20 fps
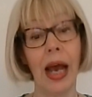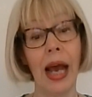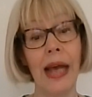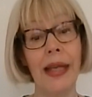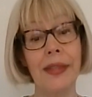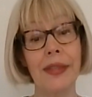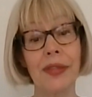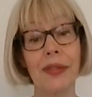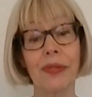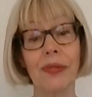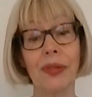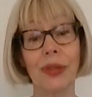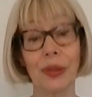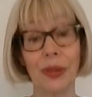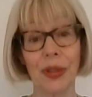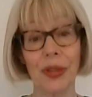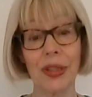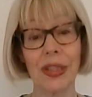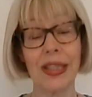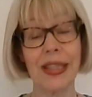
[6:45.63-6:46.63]
And of
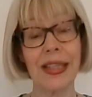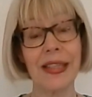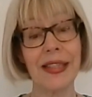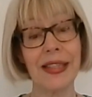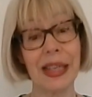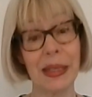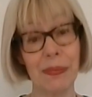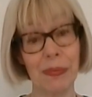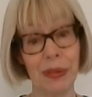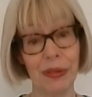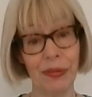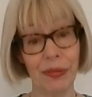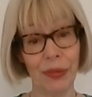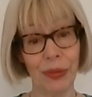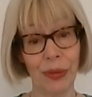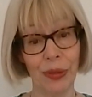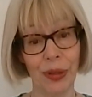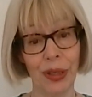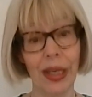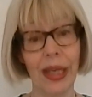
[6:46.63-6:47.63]
course, as I said
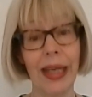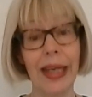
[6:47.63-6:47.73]
before,